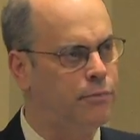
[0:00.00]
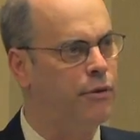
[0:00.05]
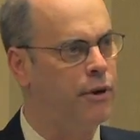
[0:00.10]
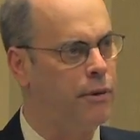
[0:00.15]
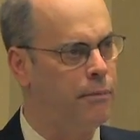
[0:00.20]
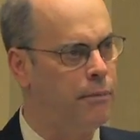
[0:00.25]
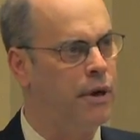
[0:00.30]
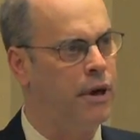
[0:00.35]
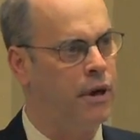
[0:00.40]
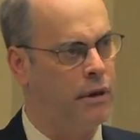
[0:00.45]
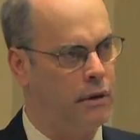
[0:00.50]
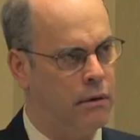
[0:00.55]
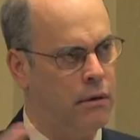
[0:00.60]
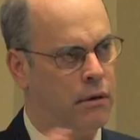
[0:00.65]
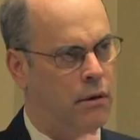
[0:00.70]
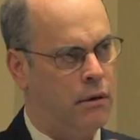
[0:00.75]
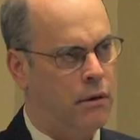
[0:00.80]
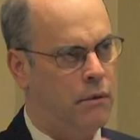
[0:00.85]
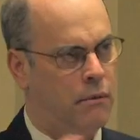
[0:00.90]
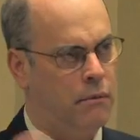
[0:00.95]
are pretty big,
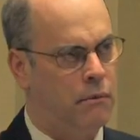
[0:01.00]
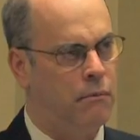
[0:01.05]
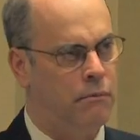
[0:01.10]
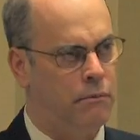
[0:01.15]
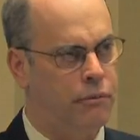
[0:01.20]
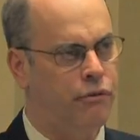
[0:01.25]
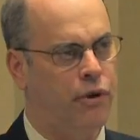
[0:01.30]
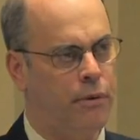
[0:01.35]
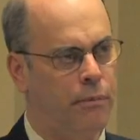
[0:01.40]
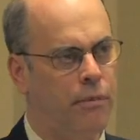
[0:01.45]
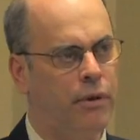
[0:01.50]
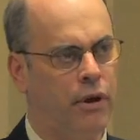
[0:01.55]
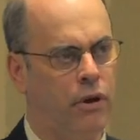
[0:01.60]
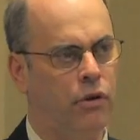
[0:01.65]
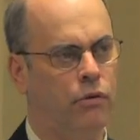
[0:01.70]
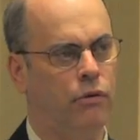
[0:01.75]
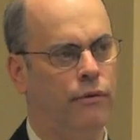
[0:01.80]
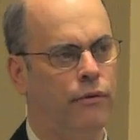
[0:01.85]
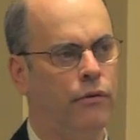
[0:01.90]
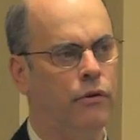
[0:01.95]
pretty big
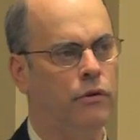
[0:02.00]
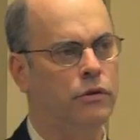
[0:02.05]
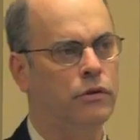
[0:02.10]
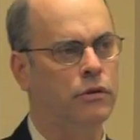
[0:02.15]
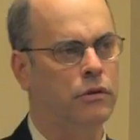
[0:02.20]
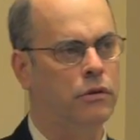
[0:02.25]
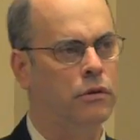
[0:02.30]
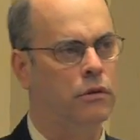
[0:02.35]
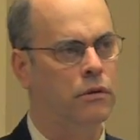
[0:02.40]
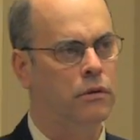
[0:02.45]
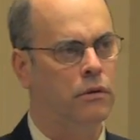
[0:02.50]
universe.